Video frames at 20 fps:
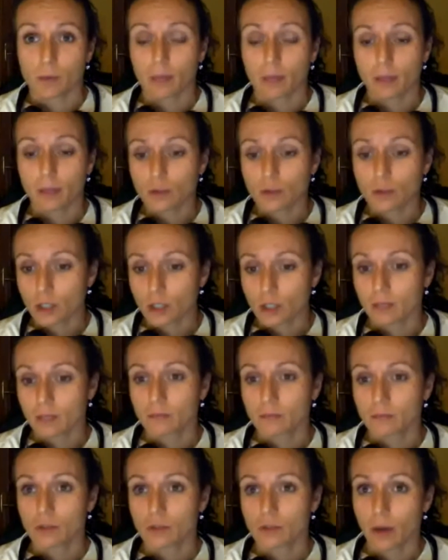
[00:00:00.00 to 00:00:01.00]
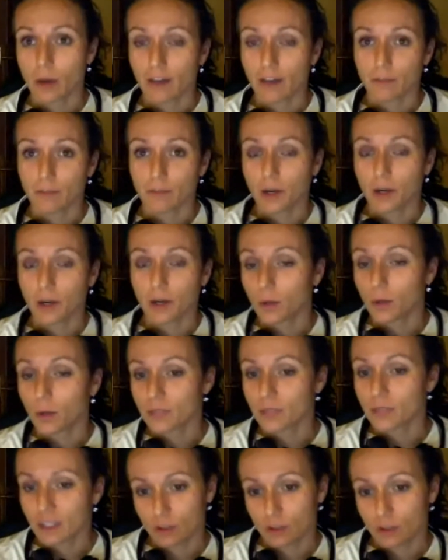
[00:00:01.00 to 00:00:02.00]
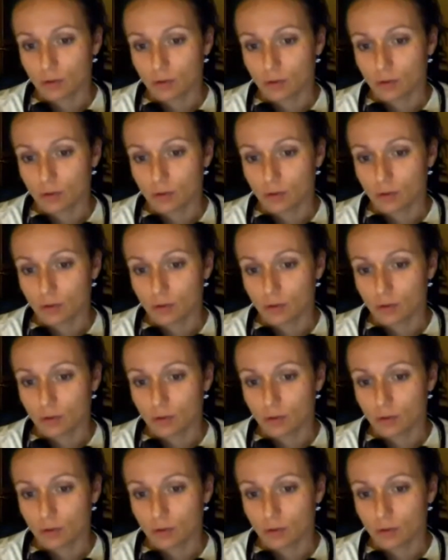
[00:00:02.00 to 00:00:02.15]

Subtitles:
It was my big dream to have my